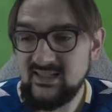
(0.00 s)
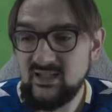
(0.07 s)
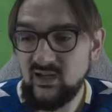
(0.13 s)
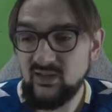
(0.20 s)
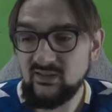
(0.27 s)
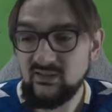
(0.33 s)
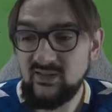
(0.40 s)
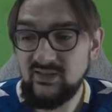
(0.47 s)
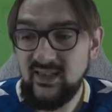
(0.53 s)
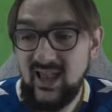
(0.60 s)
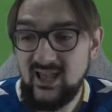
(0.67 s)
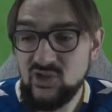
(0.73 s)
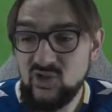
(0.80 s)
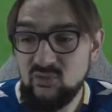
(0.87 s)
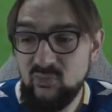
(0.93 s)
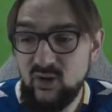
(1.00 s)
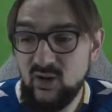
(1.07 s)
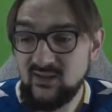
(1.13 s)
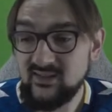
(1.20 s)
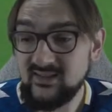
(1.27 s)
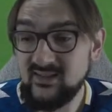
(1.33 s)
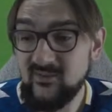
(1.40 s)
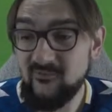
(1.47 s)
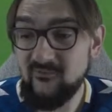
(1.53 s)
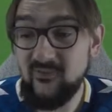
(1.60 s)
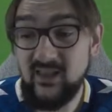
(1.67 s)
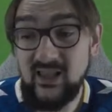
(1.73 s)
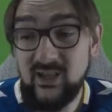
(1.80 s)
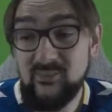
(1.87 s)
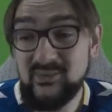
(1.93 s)
it up to the edge of the box to
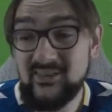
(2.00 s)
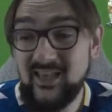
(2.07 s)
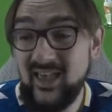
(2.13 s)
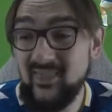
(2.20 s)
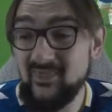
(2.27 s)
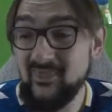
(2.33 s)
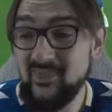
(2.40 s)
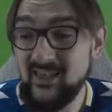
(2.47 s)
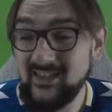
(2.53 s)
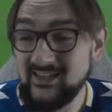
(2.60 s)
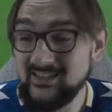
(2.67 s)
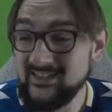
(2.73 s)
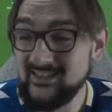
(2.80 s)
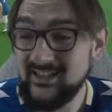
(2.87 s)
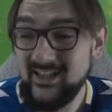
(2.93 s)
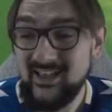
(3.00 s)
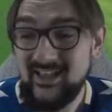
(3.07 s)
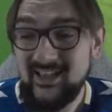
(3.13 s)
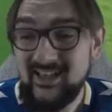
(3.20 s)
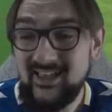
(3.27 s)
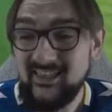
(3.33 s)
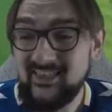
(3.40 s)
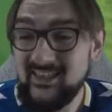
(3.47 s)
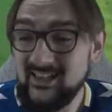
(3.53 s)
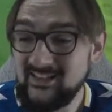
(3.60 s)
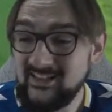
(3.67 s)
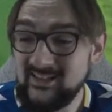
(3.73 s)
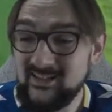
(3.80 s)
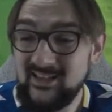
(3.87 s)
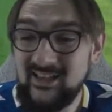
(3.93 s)
Phillips, and this
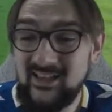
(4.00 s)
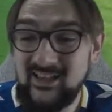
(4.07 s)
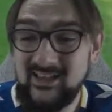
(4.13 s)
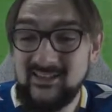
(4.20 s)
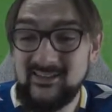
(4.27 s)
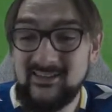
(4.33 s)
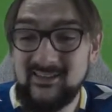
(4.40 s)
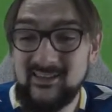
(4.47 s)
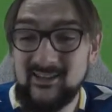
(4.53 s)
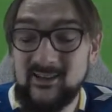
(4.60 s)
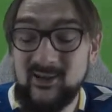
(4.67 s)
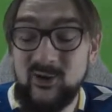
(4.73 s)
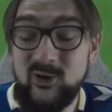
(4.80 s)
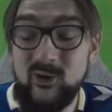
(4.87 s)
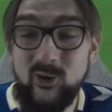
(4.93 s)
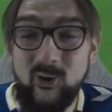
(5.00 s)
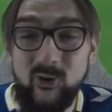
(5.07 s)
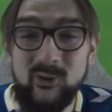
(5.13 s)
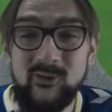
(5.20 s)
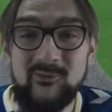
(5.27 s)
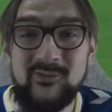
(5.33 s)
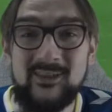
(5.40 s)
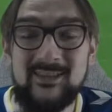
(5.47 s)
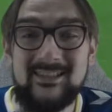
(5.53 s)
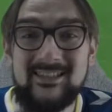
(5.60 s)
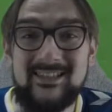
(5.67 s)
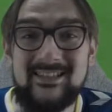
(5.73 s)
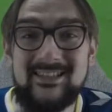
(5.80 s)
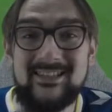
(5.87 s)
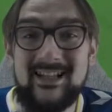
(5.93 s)
is goal of the
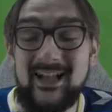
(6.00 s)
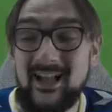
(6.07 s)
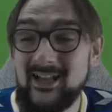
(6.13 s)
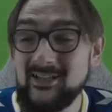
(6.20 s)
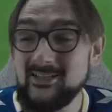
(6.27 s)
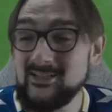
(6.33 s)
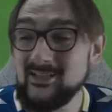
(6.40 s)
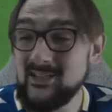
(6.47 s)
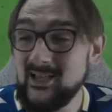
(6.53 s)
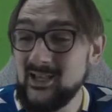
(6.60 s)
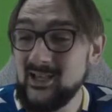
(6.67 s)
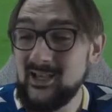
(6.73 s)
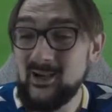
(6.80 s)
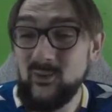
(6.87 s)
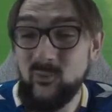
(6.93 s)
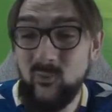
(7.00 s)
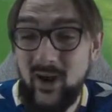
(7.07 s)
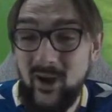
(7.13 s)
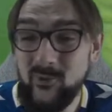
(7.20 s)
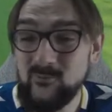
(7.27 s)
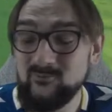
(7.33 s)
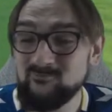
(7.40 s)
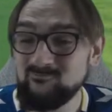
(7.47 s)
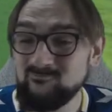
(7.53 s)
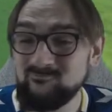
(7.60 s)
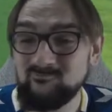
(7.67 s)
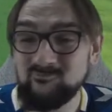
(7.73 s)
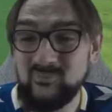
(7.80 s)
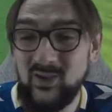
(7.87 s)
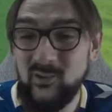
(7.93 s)
season, guys. Wow.
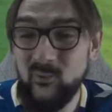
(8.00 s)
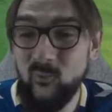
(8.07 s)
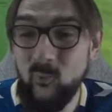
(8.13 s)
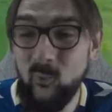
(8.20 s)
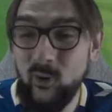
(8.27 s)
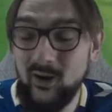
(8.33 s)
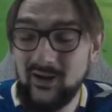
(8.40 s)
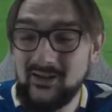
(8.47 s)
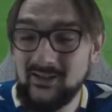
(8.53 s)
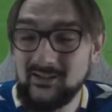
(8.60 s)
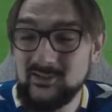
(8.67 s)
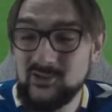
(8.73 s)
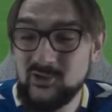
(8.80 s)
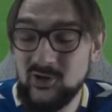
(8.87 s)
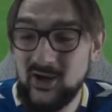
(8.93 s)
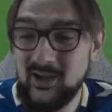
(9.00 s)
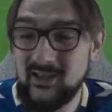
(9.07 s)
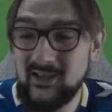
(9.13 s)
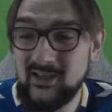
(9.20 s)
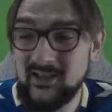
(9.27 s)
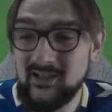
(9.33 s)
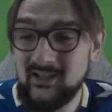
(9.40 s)
What a strike